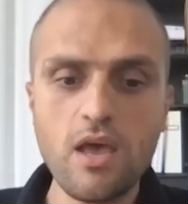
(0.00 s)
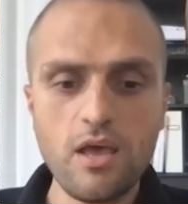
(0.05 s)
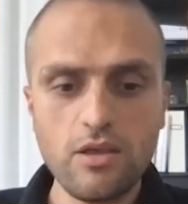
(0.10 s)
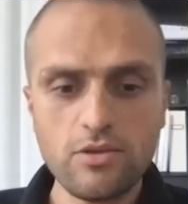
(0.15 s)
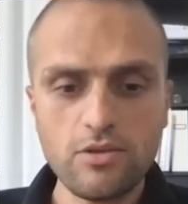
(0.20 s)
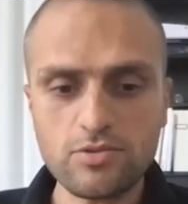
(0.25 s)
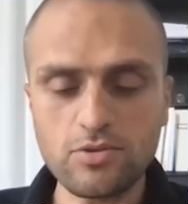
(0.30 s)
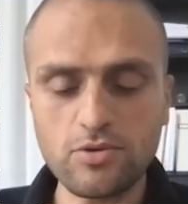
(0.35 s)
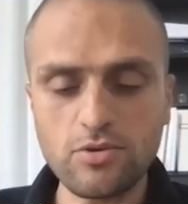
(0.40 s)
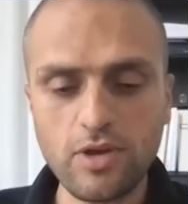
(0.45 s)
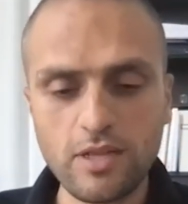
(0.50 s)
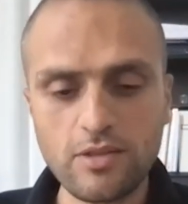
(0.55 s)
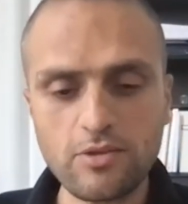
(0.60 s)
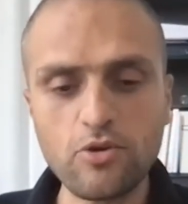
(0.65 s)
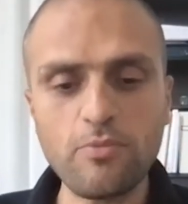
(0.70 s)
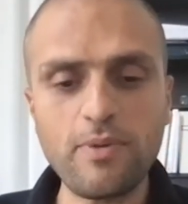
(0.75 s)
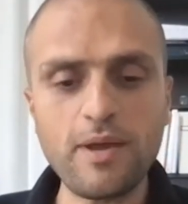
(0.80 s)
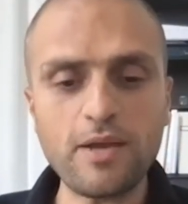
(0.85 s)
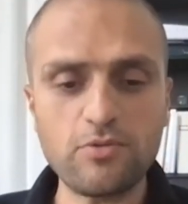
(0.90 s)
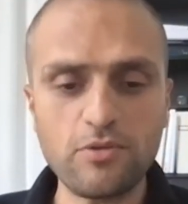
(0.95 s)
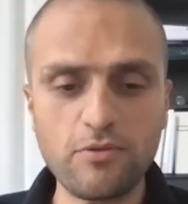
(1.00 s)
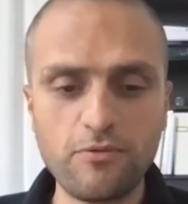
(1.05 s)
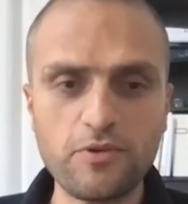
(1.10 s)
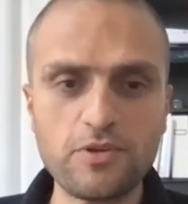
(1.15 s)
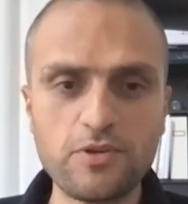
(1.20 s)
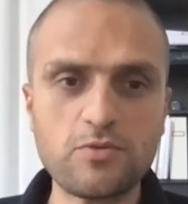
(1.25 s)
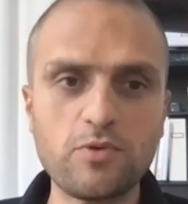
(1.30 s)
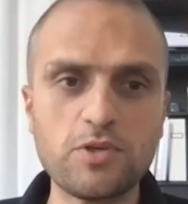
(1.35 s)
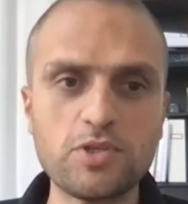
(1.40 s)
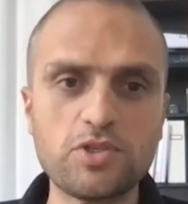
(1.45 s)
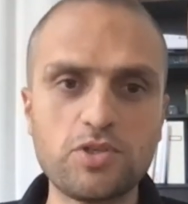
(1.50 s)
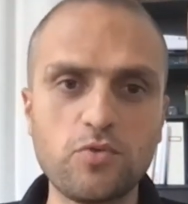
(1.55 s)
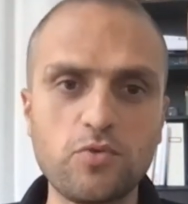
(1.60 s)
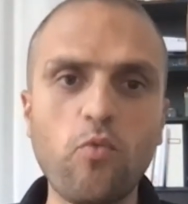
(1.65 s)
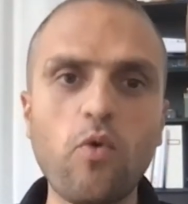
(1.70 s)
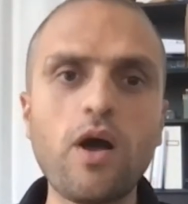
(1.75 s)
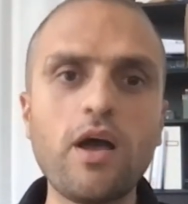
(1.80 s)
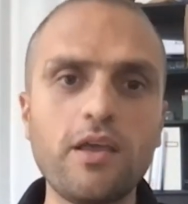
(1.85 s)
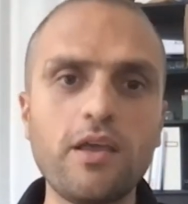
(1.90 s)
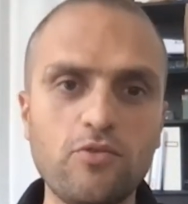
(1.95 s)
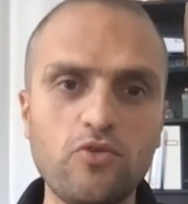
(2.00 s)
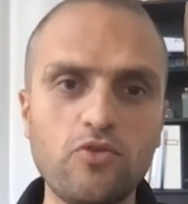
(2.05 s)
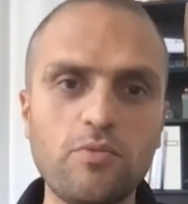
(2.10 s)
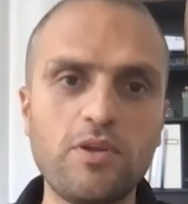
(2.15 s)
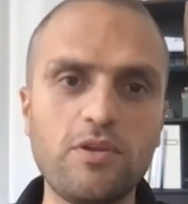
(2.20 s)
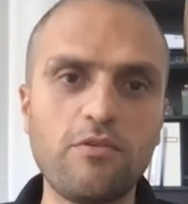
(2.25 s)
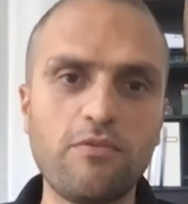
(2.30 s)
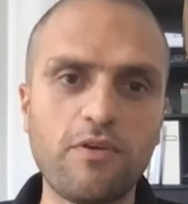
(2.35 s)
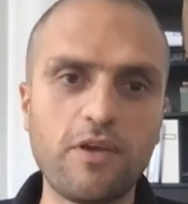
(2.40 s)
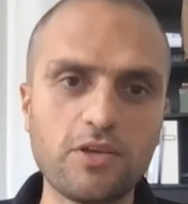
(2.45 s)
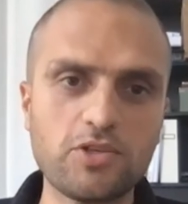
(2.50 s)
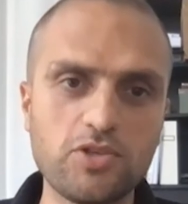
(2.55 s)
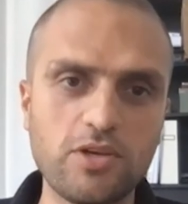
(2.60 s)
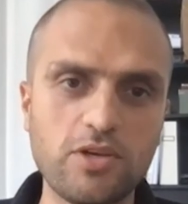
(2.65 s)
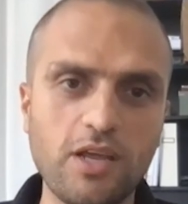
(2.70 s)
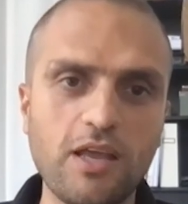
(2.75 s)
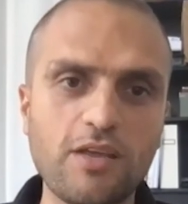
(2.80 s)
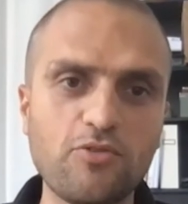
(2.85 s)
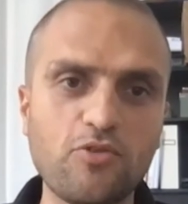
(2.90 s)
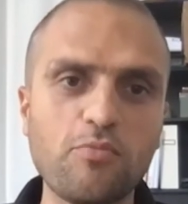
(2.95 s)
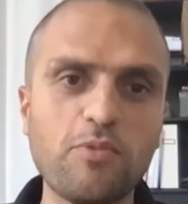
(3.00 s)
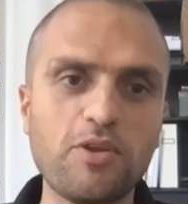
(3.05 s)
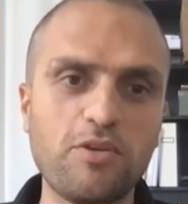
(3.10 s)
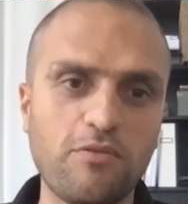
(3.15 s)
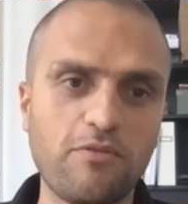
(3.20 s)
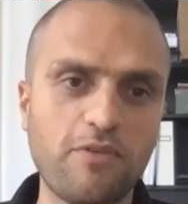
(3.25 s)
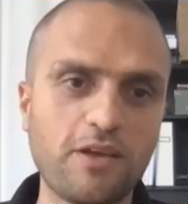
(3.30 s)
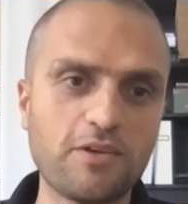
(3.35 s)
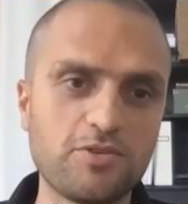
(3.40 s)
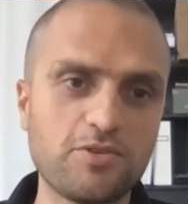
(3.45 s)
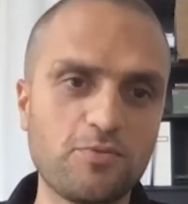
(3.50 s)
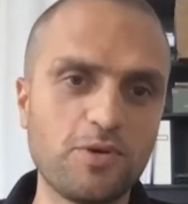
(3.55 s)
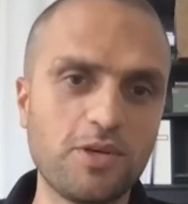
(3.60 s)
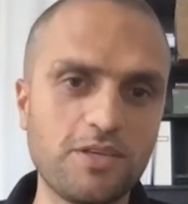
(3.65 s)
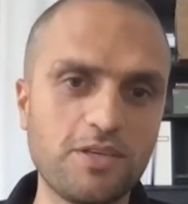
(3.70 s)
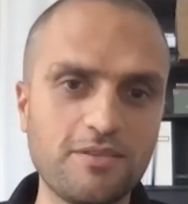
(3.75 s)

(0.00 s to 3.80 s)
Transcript: So I'll go back to the first question: why into manufacturing, and to manufacture what?